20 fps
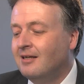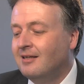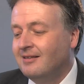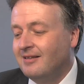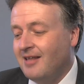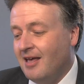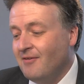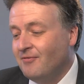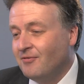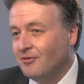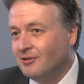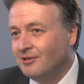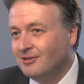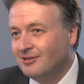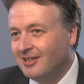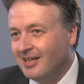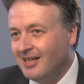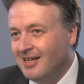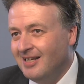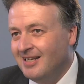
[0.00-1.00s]
therefore,
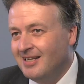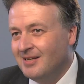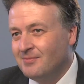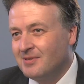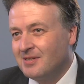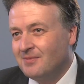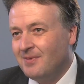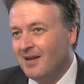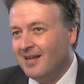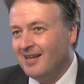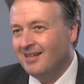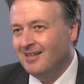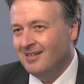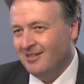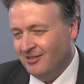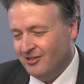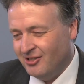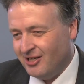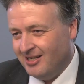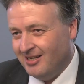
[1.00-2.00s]
the helium supply
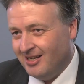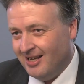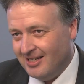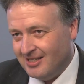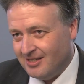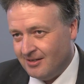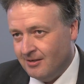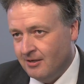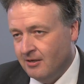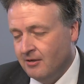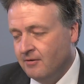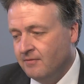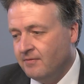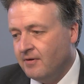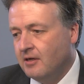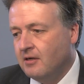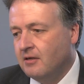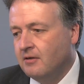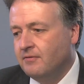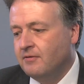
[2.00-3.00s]
chain has a
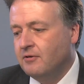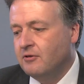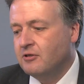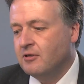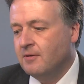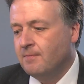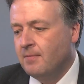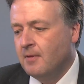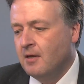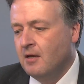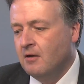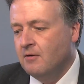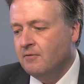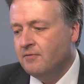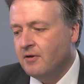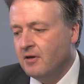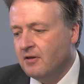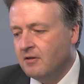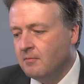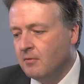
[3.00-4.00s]
finite future.
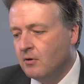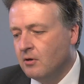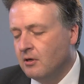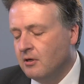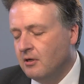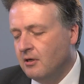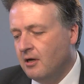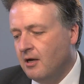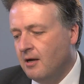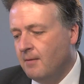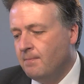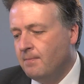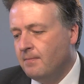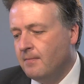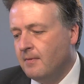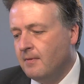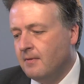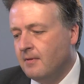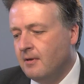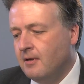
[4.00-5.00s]
Furthermore,
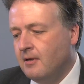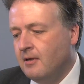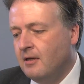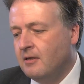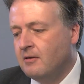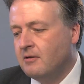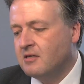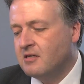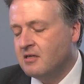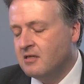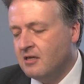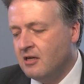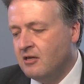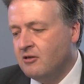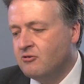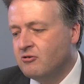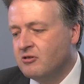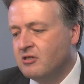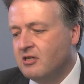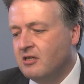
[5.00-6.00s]
um, there's this
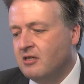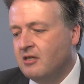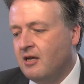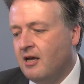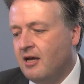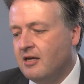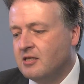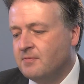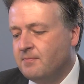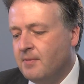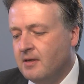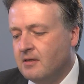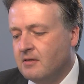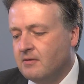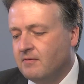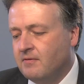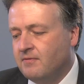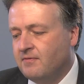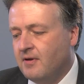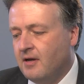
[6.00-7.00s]
interesting aspect
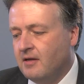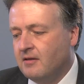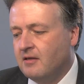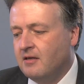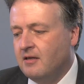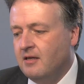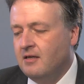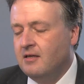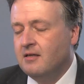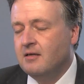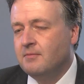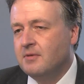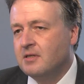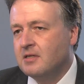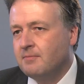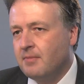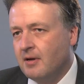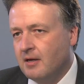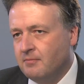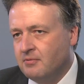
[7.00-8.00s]
of the fact that helium
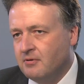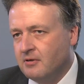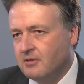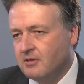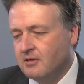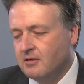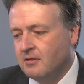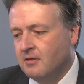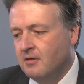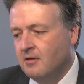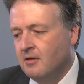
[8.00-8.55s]
is a byproduct.